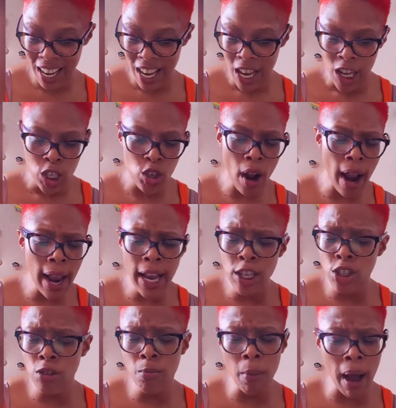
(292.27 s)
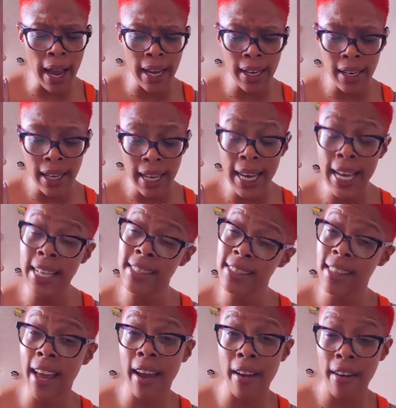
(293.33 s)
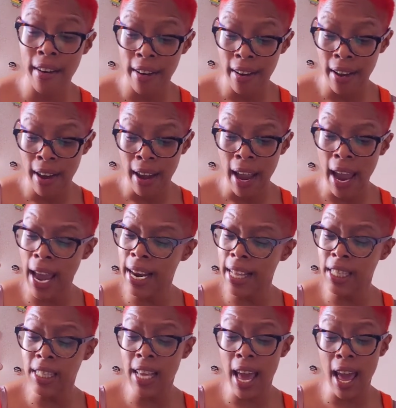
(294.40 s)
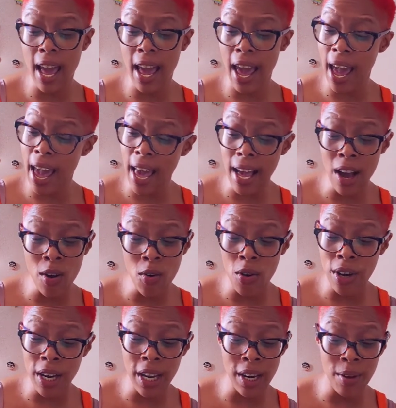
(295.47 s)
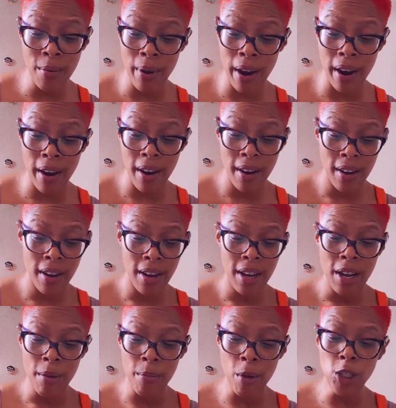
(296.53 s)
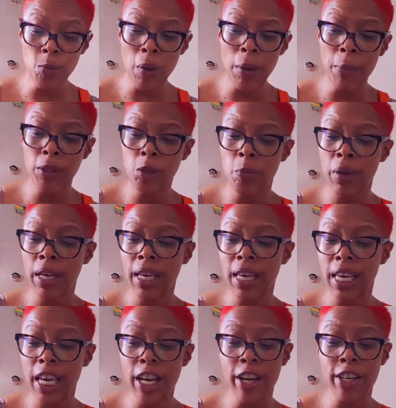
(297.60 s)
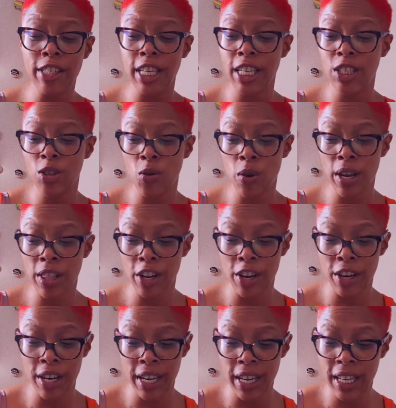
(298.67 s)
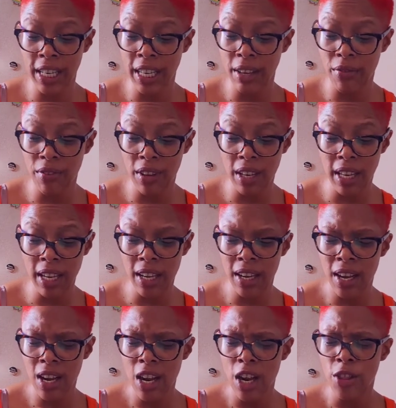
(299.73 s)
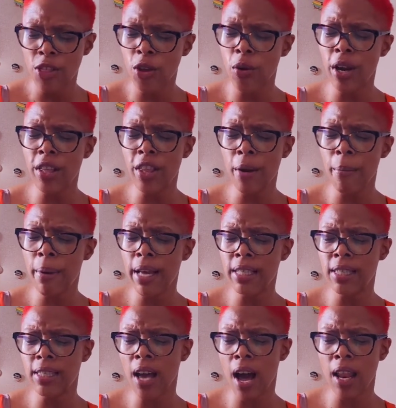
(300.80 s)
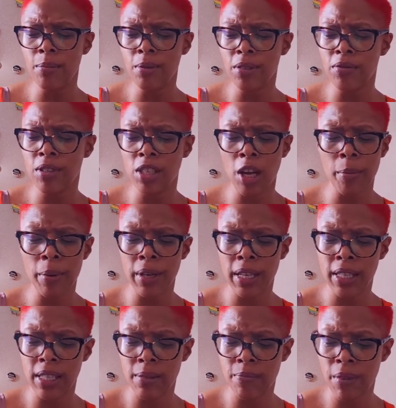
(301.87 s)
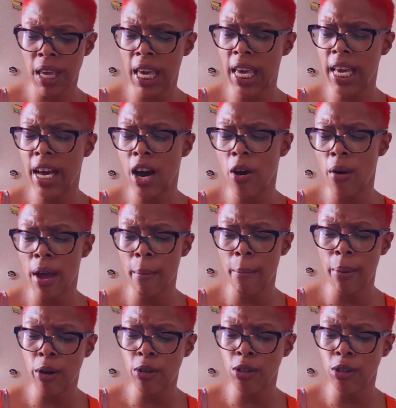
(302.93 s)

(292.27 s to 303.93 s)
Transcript: try as you might, it's there. And it ain't going anywhere. Most people spend years ignoring their niggling feeling, throwing their best dollops of stubbornness, ego, and post